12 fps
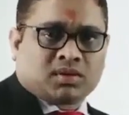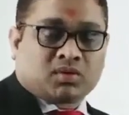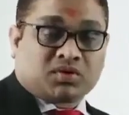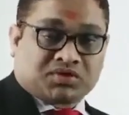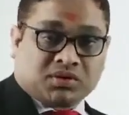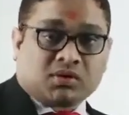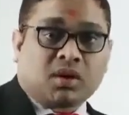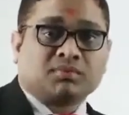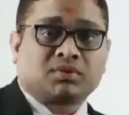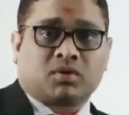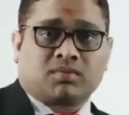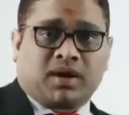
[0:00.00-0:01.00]
Question comes
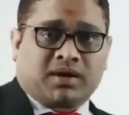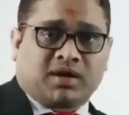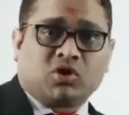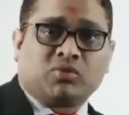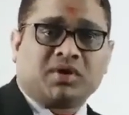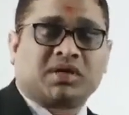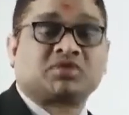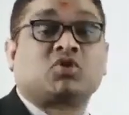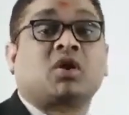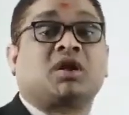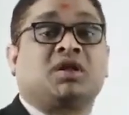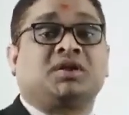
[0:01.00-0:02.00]
to our mind. Telomere
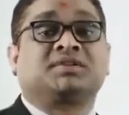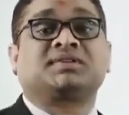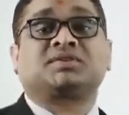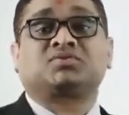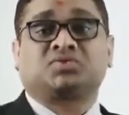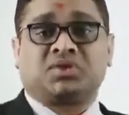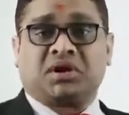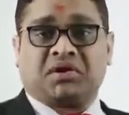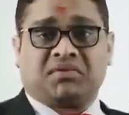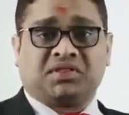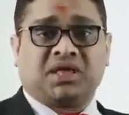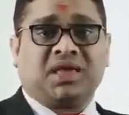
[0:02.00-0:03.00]
shortening is
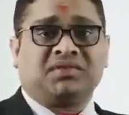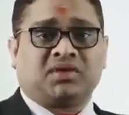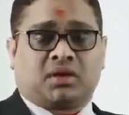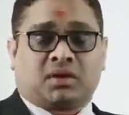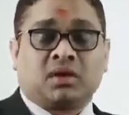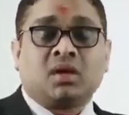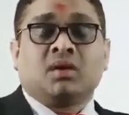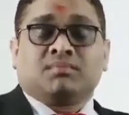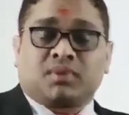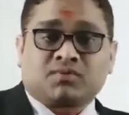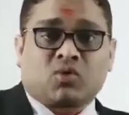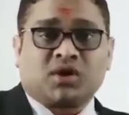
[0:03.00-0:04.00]
associated with aging,
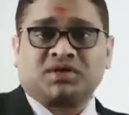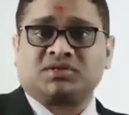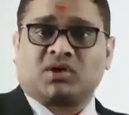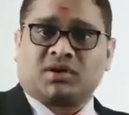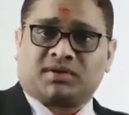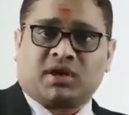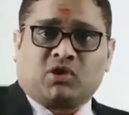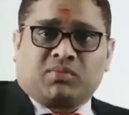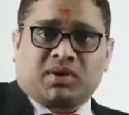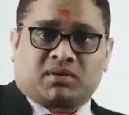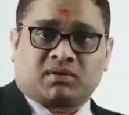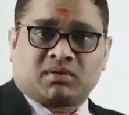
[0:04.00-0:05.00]
but what is called
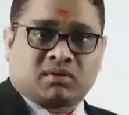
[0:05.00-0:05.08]
telomere?